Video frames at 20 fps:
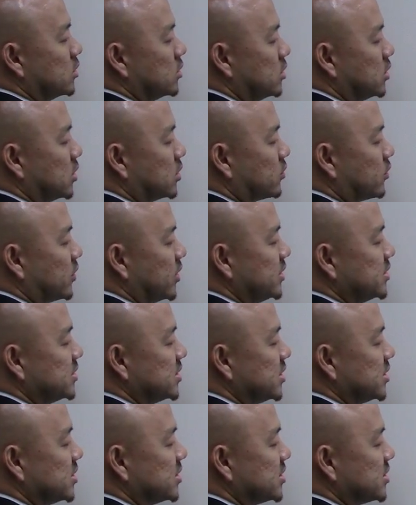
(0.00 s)

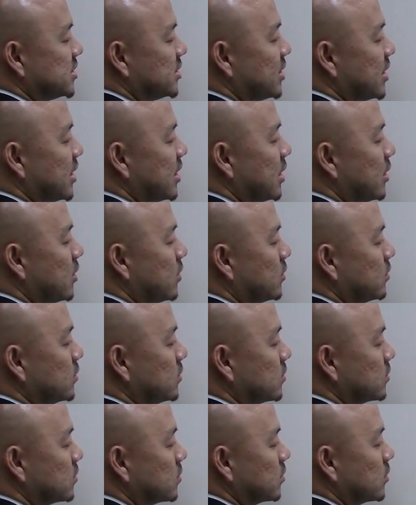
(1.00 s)
decreases down
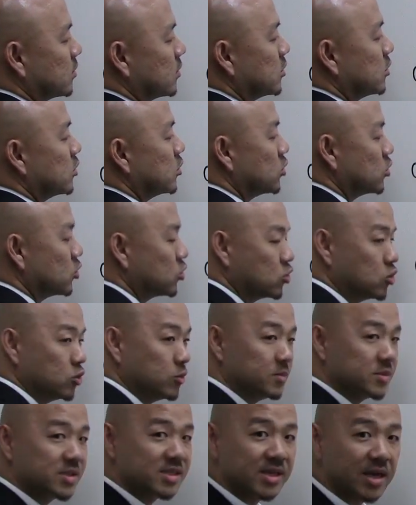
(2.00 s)

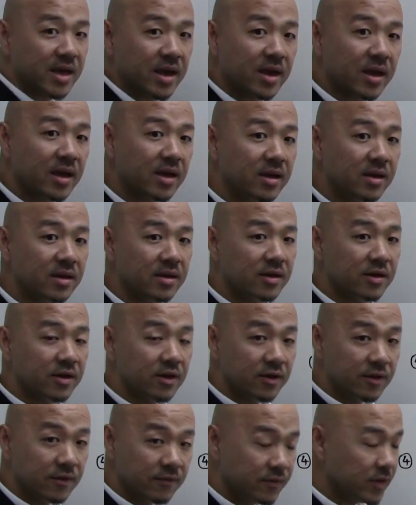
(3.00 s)
group 7,
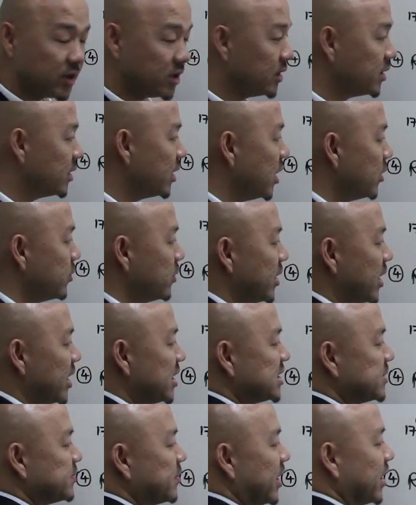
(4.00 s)
and we
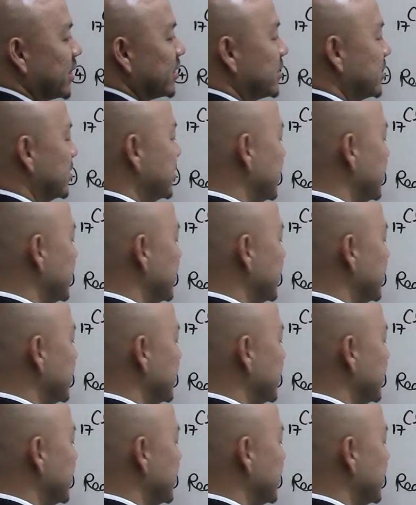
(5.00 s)
expect